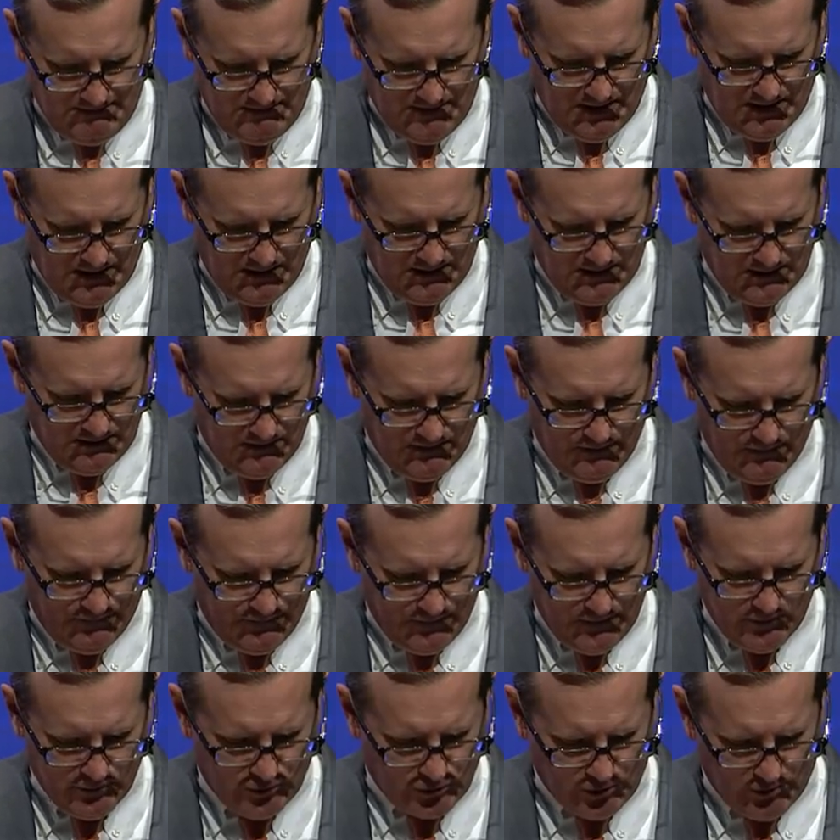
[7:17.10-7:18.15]
and into the
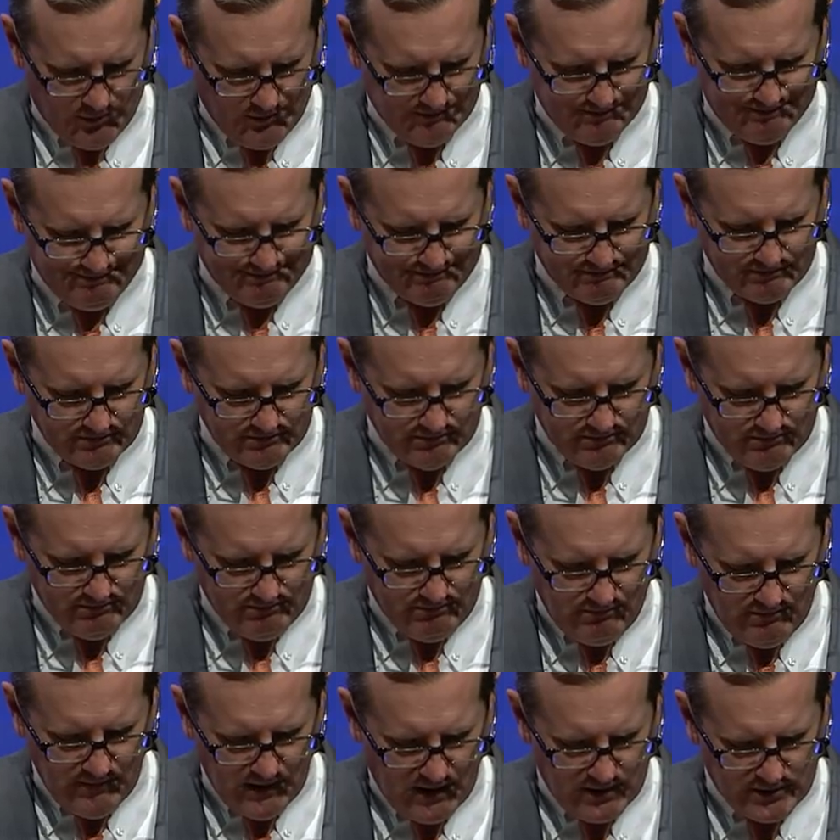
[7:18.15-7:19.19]
future.
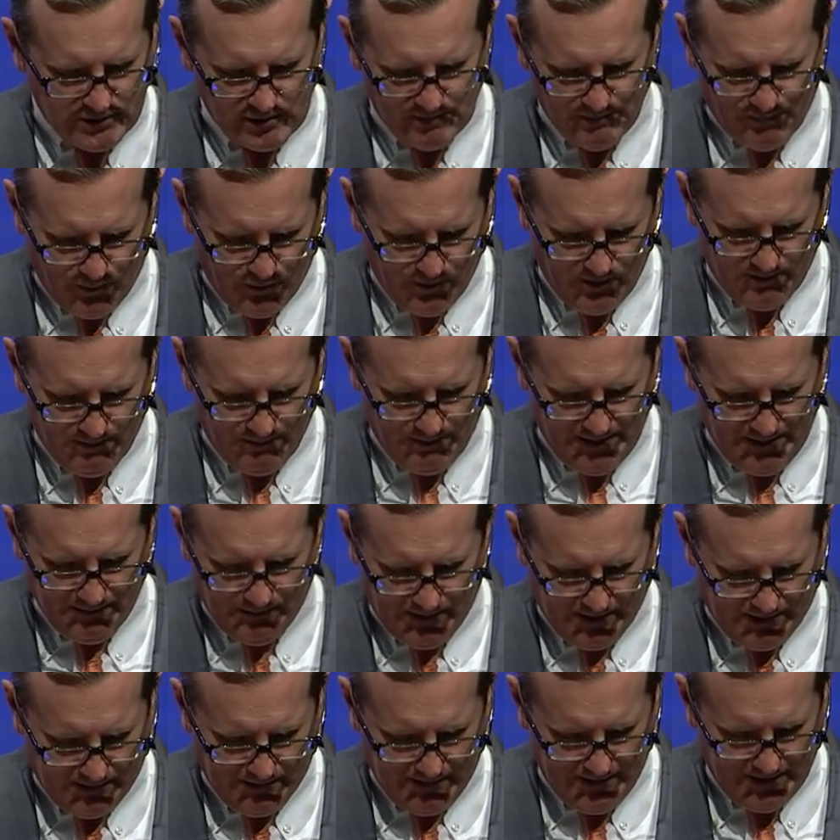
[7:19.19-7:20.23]
It's important
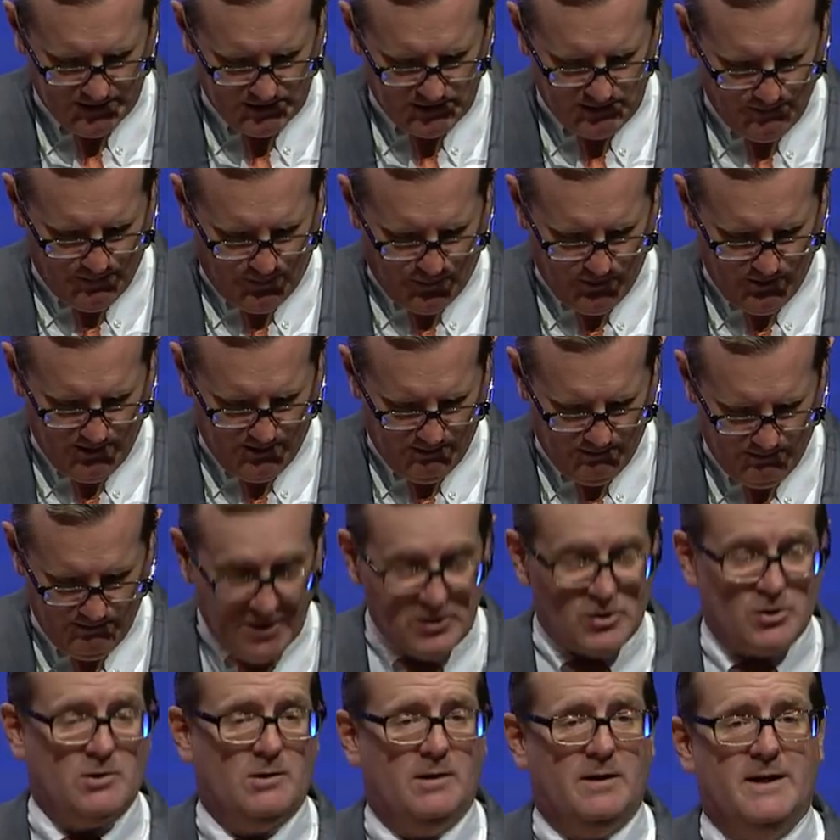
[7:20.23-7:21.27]
biblically, it's important
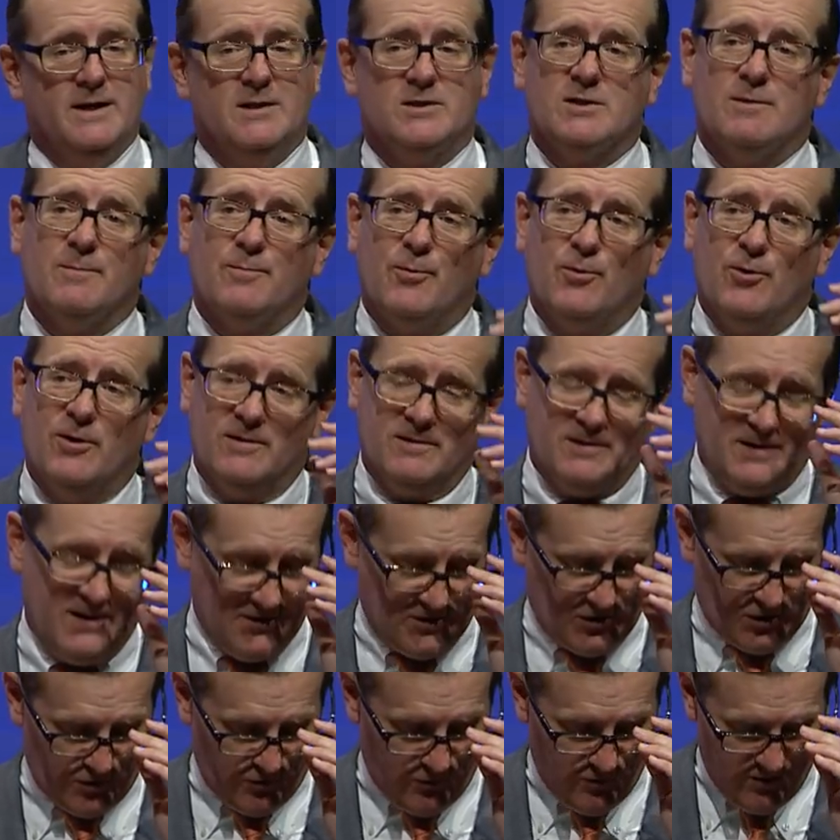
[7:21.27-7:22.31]
missionally, it's important
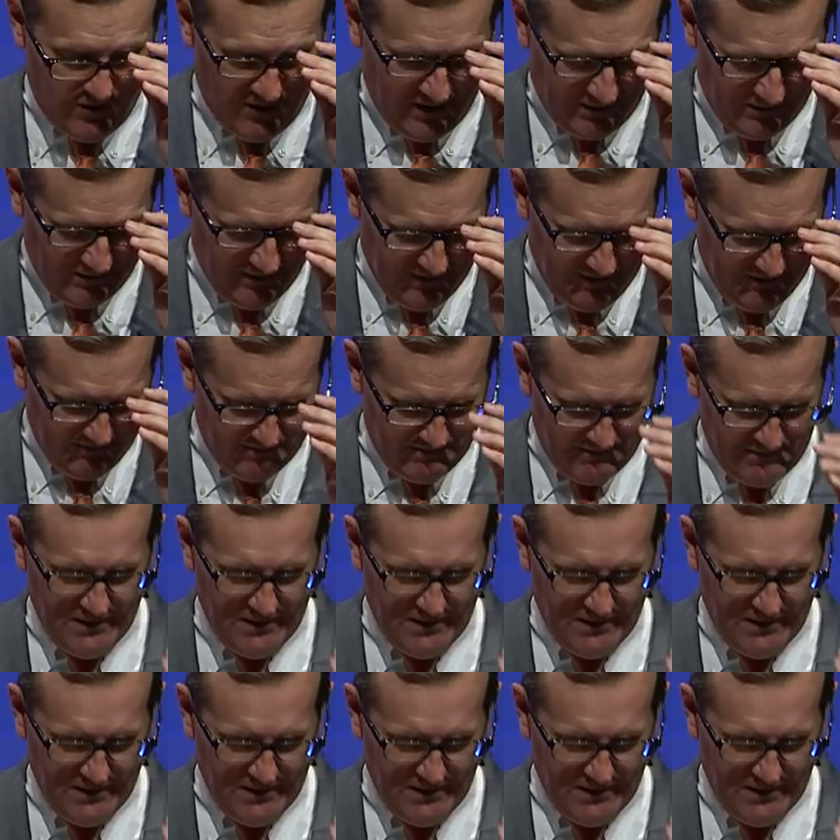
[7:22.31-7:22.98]
historically.